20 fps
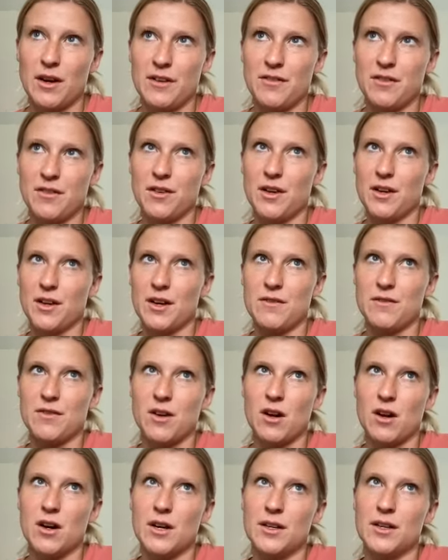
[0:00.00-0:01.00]
I feel like I've
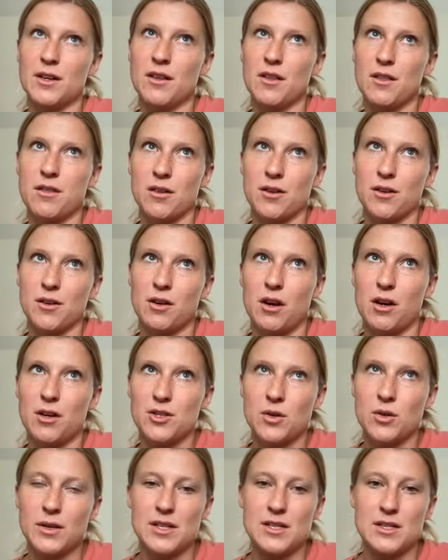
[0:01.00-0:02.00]
gone through all
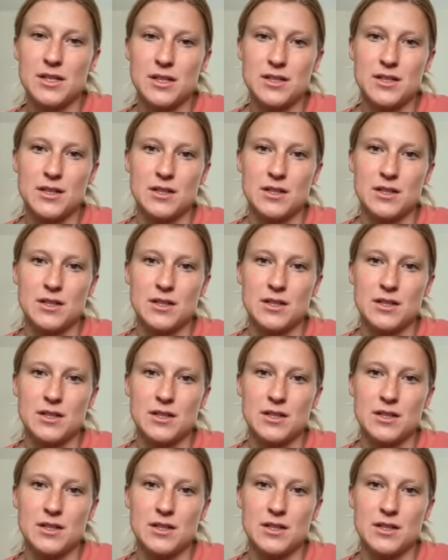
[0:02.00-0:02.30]
26